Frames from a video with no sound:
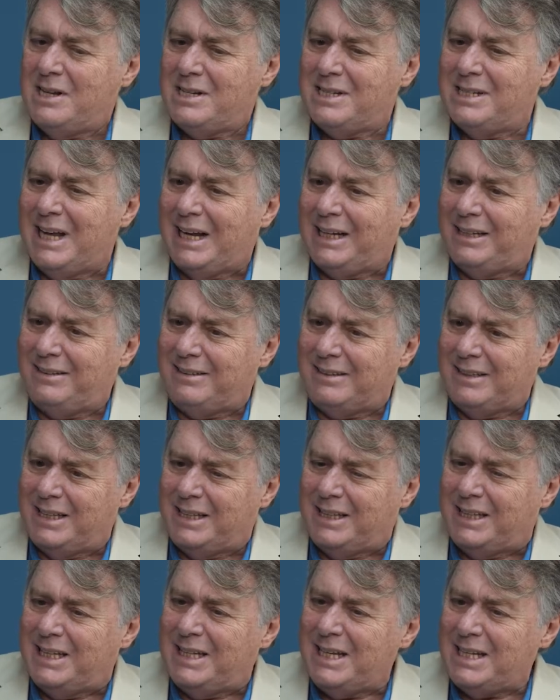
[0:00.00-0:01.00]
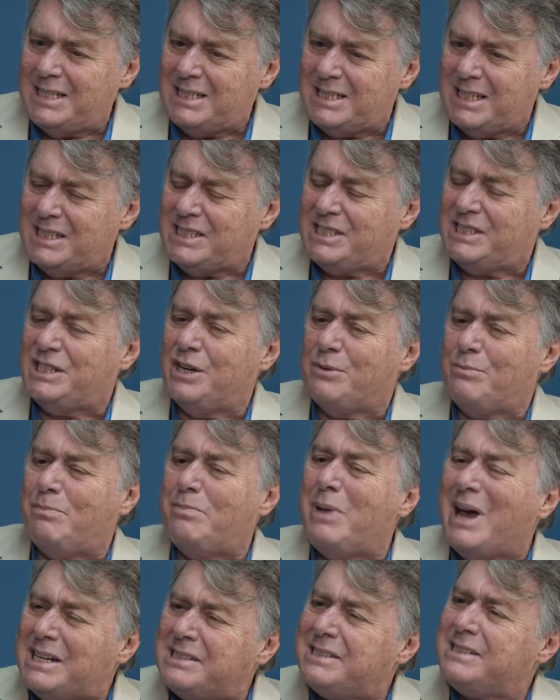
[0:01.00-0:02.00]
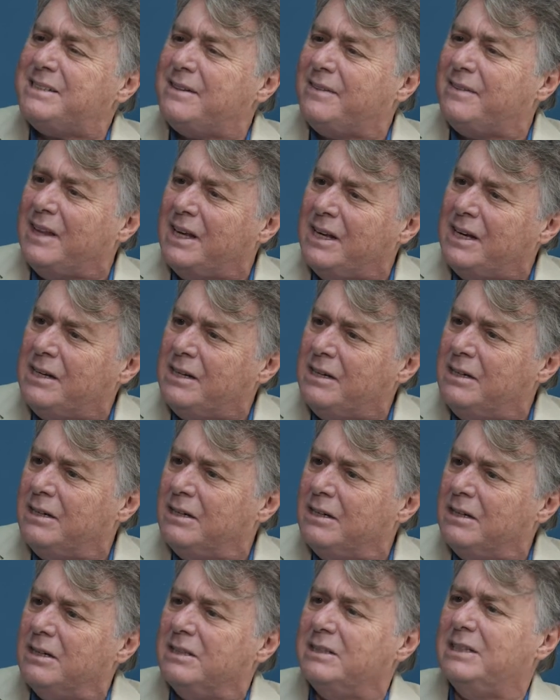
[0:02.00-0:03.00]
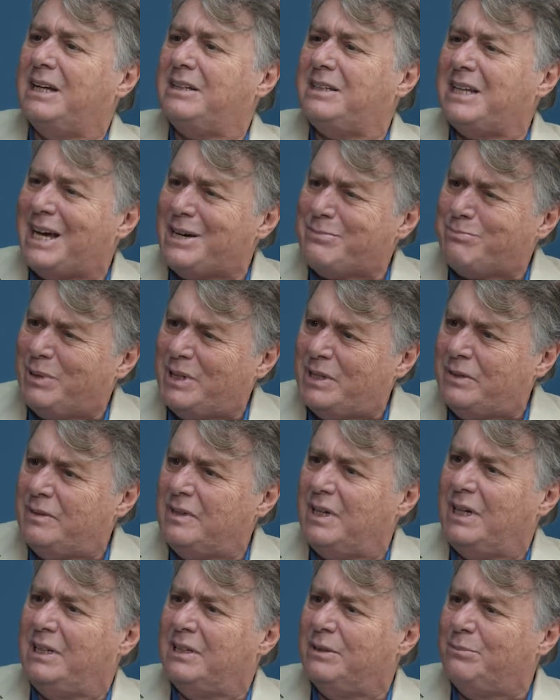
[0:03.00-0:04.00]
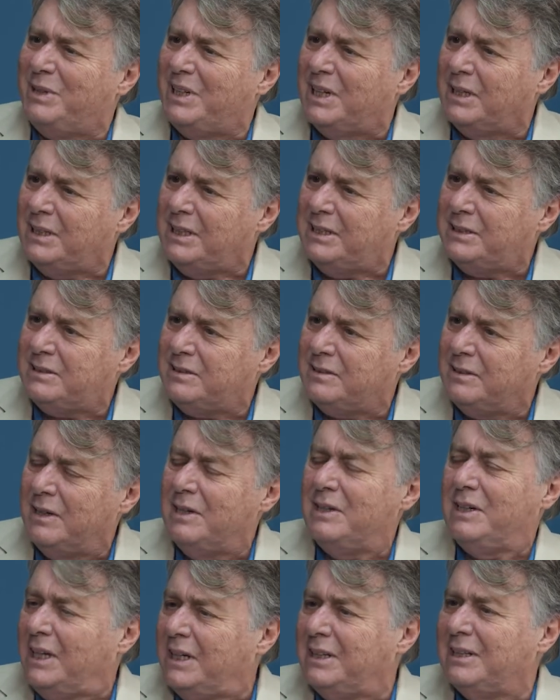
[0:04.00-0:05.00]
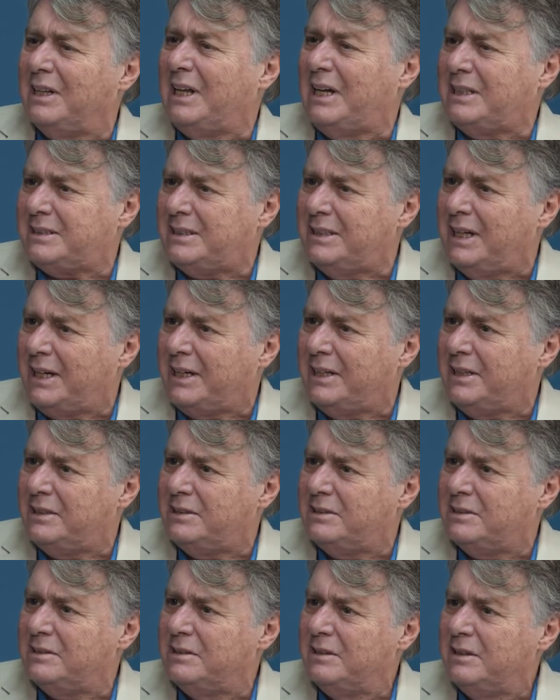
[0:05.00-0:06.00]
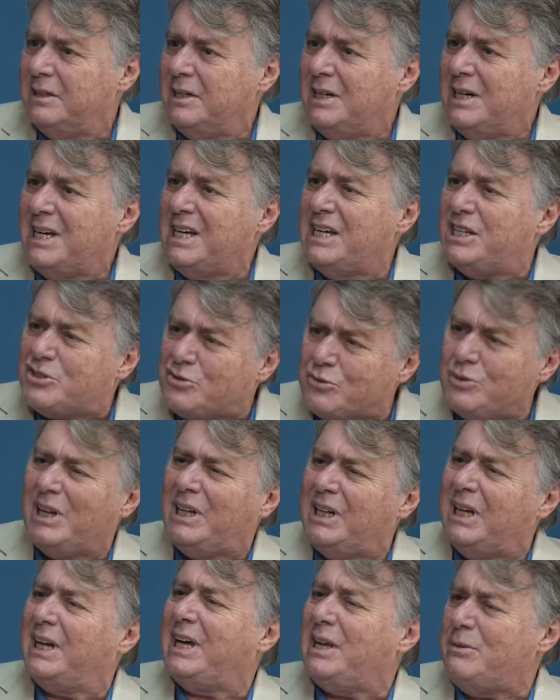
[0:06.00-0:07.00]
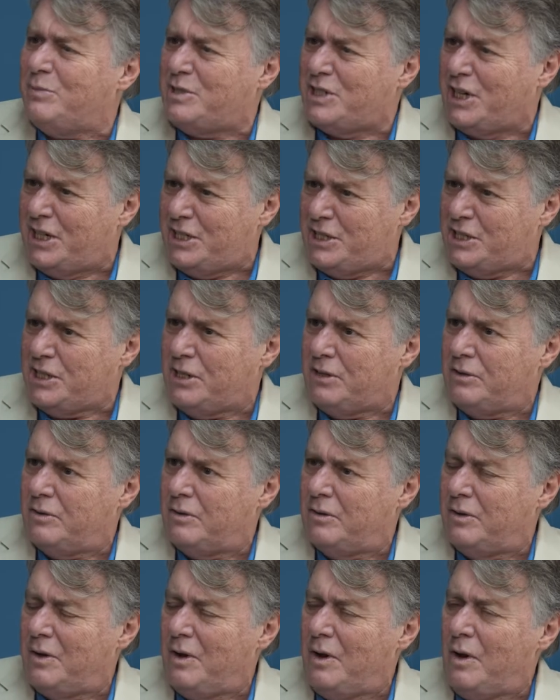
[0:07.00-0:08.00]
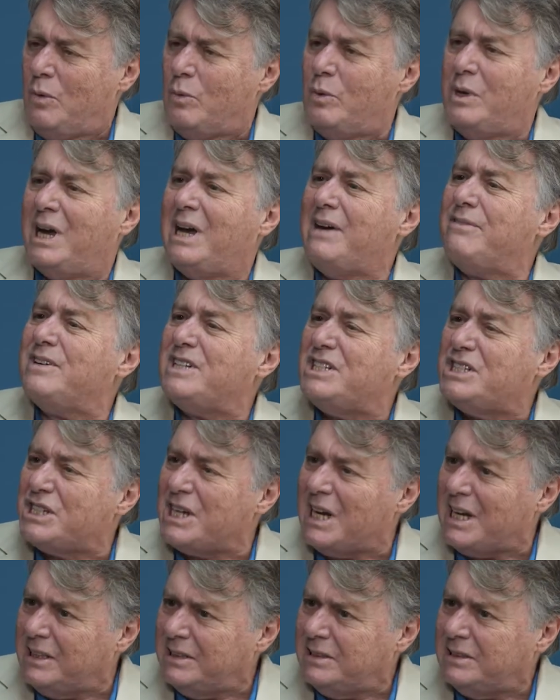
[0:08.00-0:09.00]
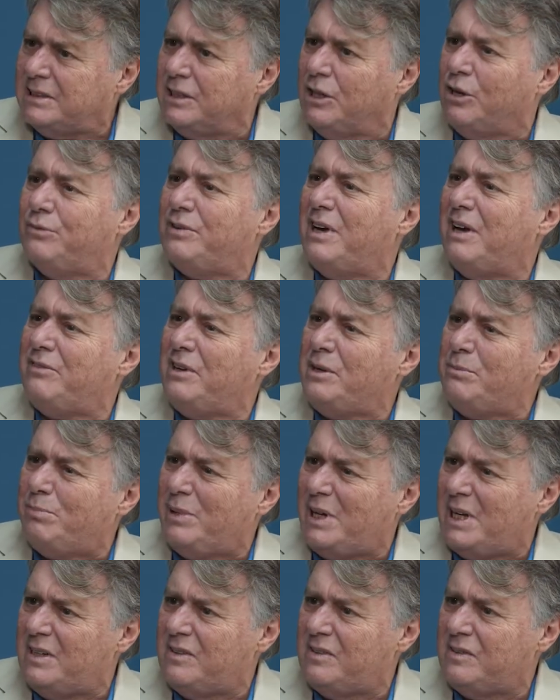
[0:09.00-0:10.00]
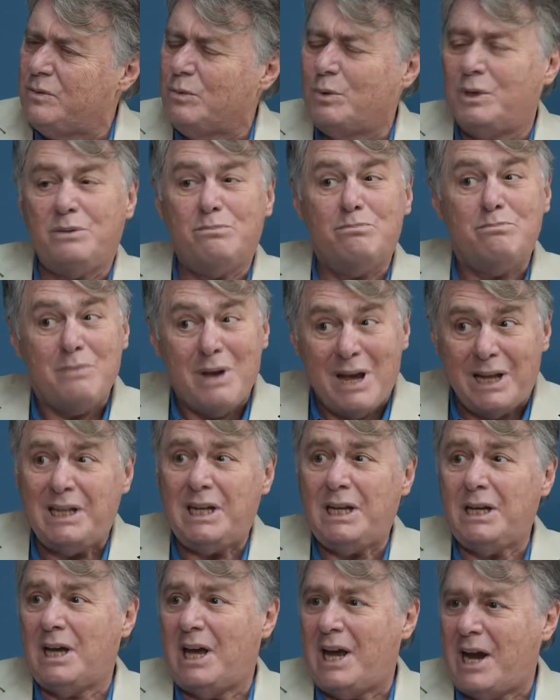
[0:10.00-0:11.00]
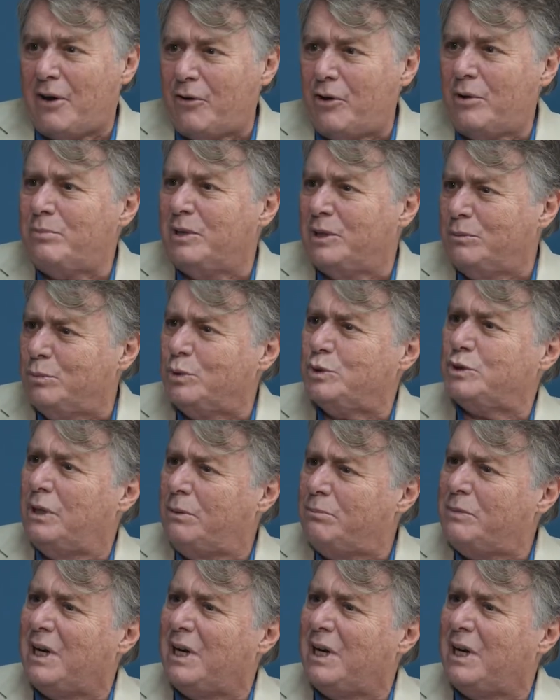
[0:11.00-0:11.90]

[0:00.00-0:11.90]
that this is the best thing that happened in the Middle East in the last decades. It's really a game changer. We have a chance of having peace with many Arab and Muslim